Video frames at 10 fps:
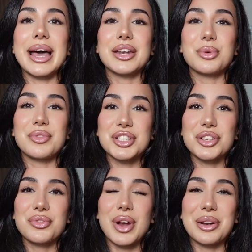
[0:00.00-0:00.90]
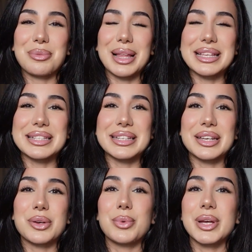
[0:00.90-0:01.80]
I had a revision
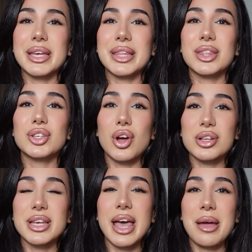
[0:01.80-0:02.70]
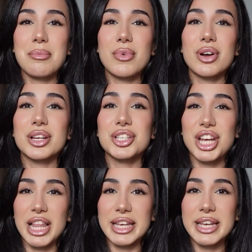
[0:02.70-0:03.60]
rhinoplasty with Dr. Emrah
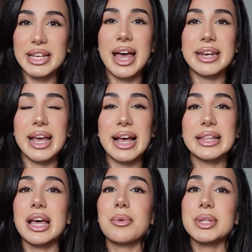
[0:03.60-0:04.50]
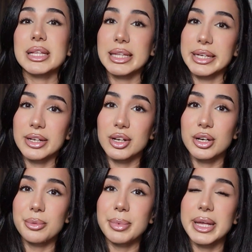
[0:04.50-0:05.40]
Celik, and I had that with Clinic
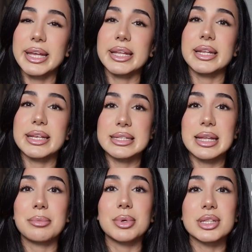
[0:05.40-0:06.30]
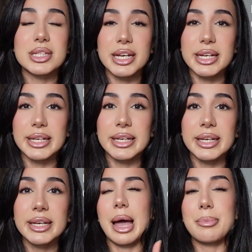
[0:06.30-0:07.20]
Hub in Istanbul,
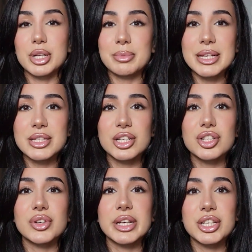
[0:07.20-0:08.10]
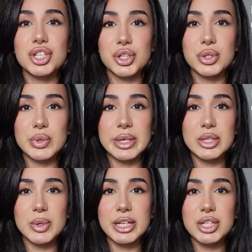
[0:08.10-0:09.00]
Turkey. I booked my surgery in June
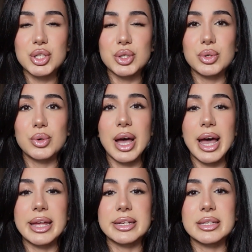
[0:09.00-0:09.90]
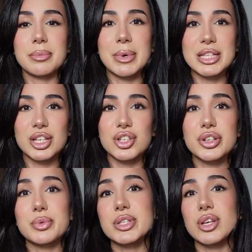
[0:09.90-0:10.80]
2022 and my
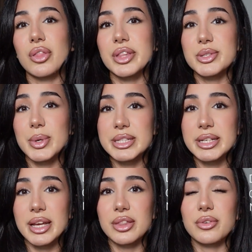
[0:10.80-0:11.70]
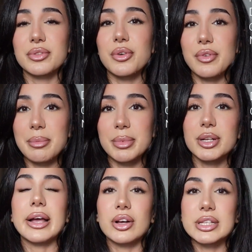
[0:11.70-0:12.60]
surgery was on the 29th of November.
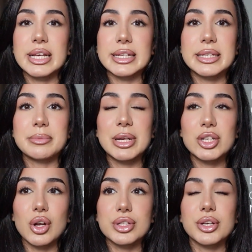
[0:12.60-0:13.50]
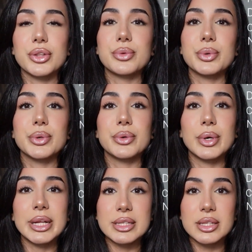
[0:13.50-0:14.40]
I contacted my doctor through
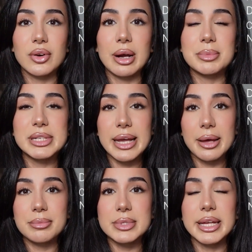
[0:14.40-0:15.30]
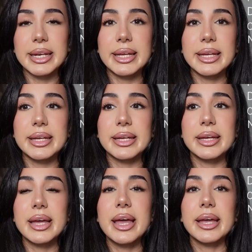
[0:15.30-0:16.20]
Instagram DMs and
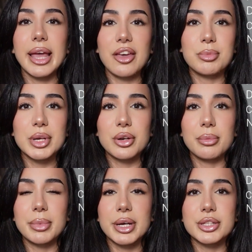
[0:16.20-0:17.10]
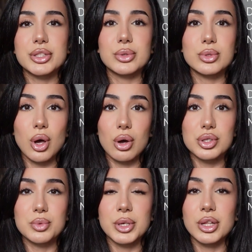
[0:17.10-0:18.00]
he gave me a number to talk
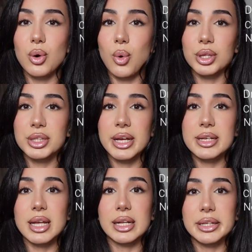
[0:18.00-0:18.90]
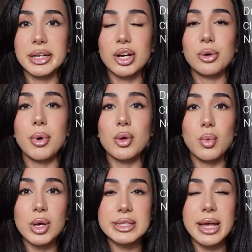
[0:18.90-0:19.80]
to one of the coordinators at Clinic Hub on
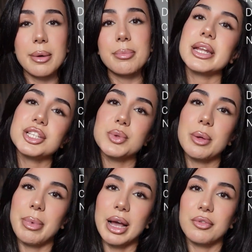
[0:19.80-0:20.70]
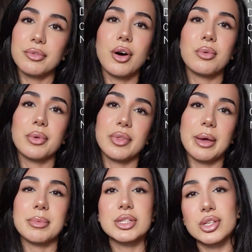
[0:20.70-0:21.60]
WhatsApp, and I just went back and forth with
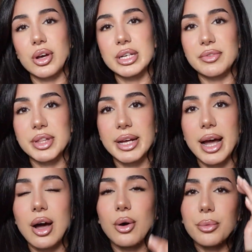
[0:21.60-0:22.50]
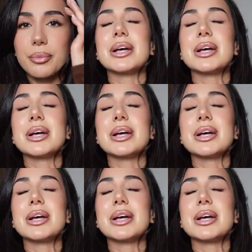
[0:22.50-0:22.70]
them and sorted everything out.